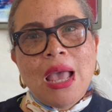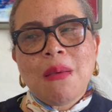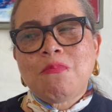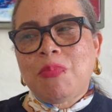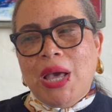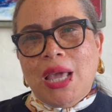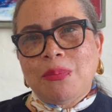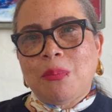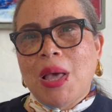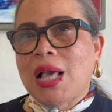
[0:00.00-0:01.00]
but
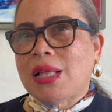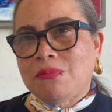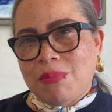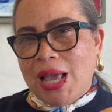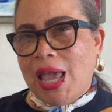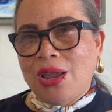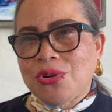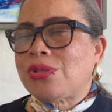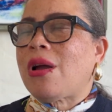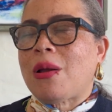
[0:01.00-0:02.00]
my
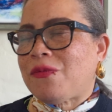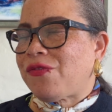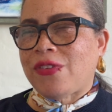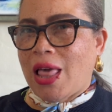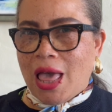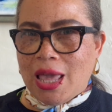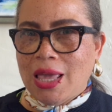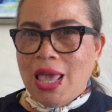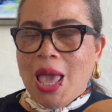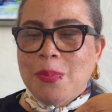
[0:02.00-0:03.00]
hangers are fly
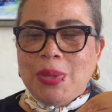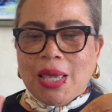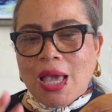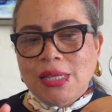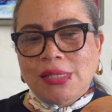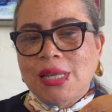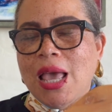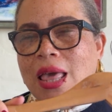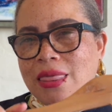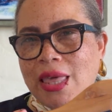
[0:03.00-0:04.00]
because
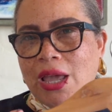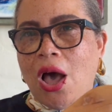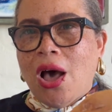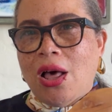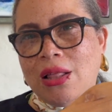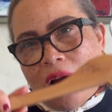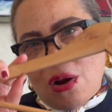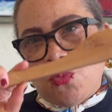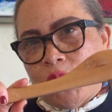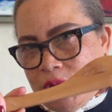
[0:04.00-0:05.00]
they all are
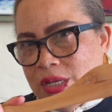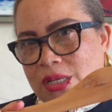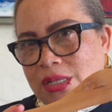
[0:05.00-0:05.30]
wood.